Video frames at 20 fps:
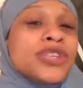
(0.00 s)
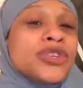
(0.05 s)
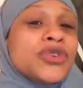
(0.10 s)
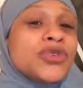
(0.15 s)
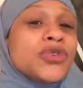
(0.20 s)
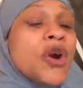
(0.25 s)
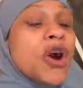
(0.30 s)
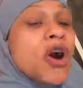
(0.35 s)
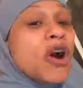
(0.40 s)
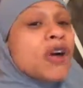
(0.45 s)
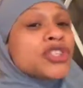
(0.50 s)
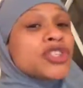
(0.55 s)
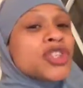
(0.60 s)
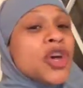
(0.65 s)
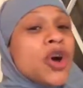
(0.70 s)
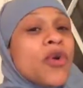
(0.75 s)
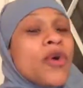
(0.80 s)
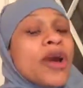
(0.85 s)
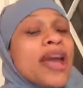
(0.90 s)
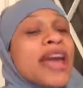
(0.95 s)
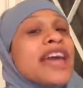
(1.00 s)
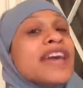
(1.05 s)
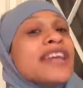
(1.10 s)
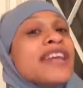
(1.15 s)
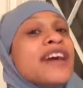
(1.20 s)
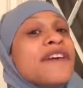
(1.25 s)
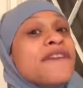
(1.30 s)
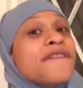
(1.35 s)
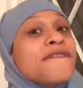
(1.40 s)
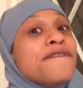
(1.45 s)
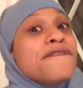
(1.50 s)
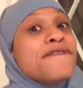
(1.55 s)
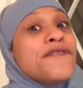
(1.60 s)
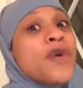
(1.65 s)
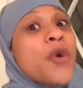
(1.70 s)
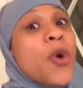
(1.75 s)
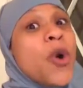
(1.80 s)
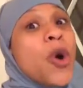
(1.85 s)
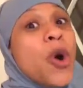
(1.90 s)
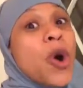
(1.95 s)
to also
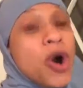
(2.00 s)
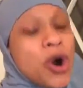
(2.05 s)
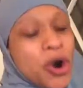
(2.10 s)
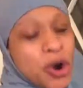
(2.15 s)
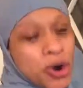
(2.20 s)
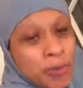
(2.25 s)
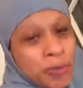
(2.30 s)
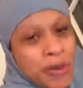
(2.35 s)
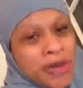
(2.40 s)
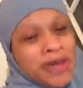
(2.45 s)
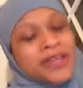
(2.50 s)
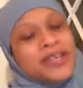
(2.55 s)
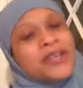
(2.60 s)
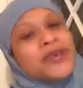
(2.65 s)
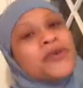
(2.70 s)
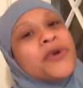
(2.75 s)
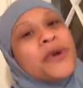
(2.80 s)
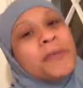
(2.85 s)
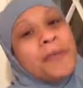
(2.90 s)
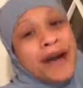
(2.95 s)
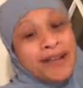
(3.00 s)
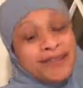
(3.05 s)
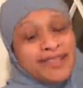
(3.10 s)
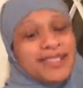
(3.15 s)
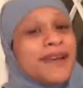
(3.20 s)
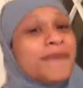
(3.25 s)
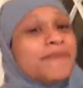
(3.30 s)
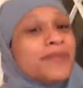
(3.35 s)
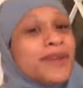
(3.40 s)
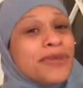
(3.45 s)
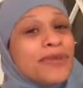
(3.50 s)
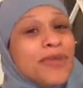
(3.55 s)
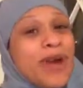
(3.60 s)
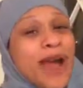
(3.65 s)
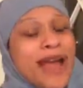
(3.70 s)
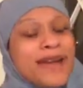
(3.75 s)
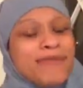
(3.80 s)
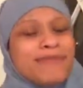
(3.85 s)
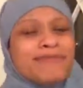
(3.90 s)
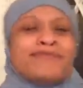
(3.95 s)
inform you about something,
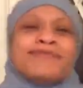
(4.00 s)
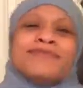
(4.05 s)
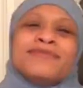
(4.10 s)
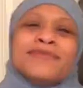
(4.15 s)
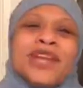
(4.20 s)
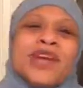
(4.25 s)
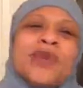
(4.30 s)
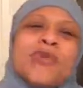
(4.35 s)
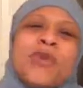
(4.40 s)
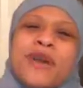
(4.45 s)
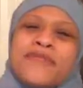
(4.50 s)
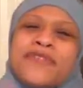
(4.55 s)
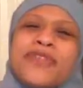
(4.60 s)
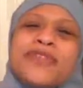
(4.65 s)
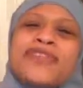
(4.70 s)
right? Well, if